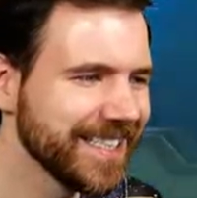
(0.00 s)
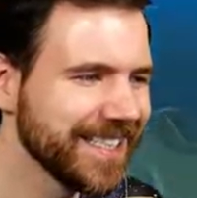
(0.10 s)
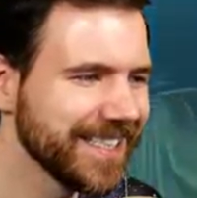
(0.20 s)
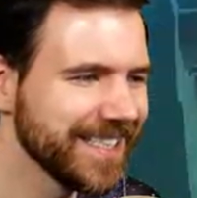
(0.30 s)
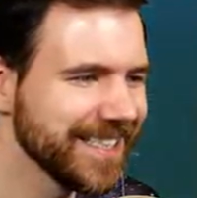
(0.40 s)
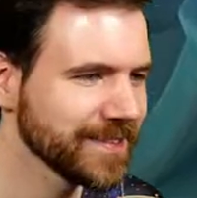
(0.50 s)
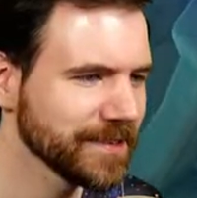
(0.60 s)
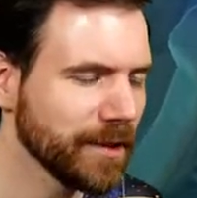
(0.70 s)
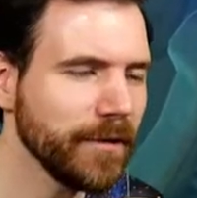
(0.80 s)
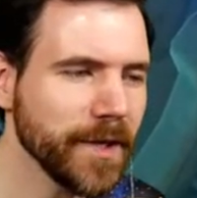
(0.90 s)

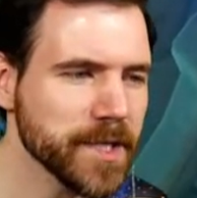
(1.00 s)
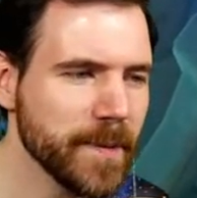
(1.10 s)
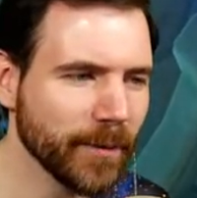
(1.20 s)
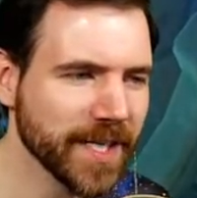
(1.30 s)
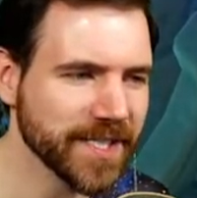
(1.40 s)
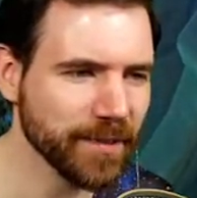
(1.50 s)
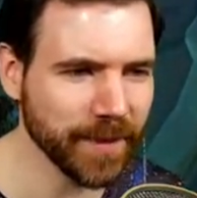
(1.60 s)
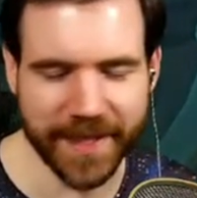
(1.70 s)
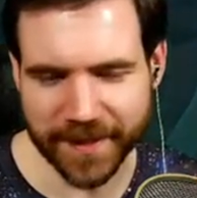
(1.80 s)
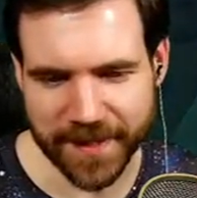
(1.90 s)
I feel like it's my right to
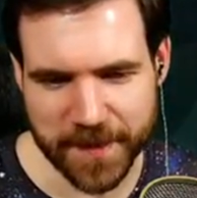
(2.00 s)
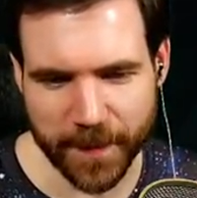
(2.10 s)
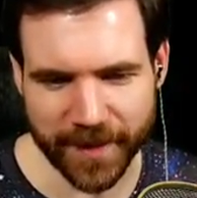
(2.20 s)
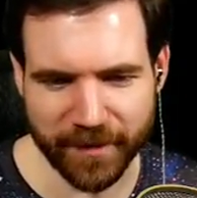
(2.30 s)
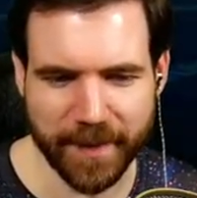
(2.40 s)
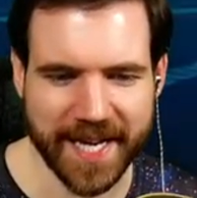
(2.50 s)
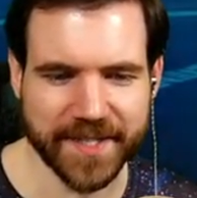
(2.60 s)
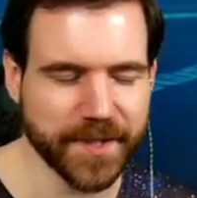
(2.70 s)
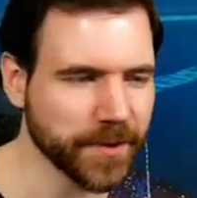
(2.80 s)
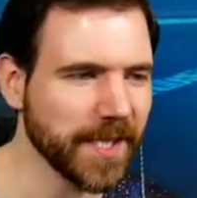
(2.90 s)
complain at this point. I've passed
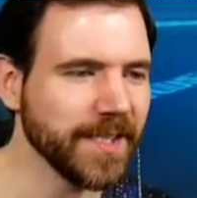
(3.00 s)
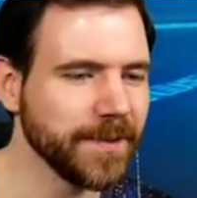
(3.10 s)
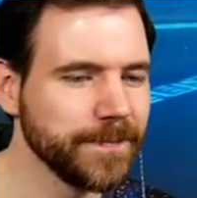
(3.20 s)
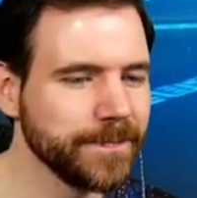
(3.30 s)
the trial.